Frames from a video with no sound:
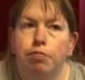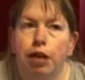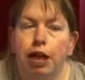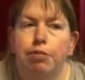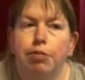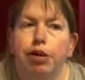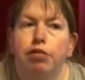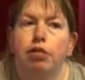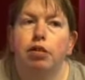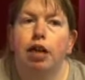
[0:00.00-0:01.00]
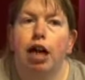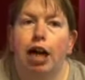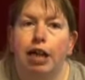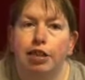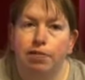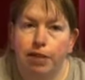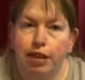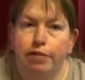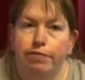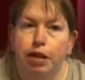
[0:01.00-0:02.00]
Playmobil and
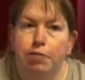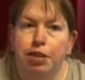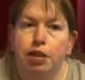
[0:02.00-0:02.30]
Surveying Fan,